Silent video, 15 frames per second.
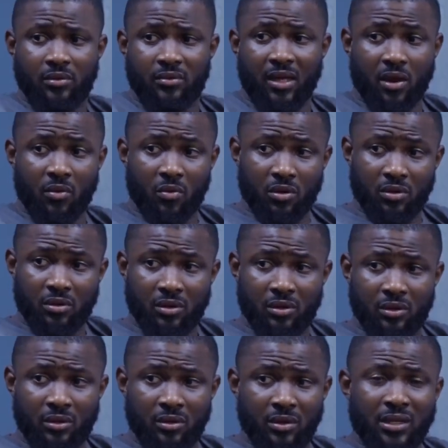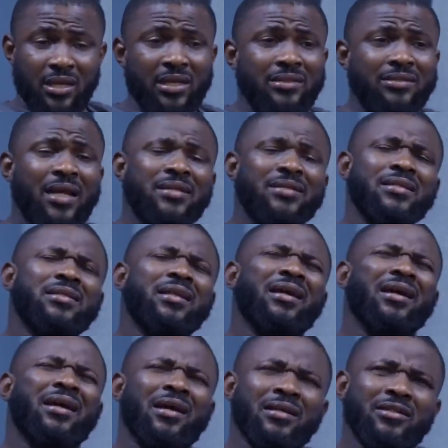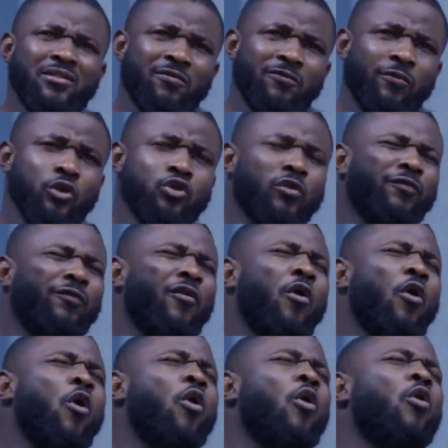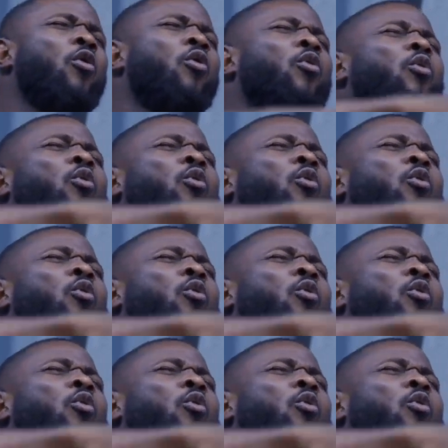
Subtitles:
That one. That is the creative force of all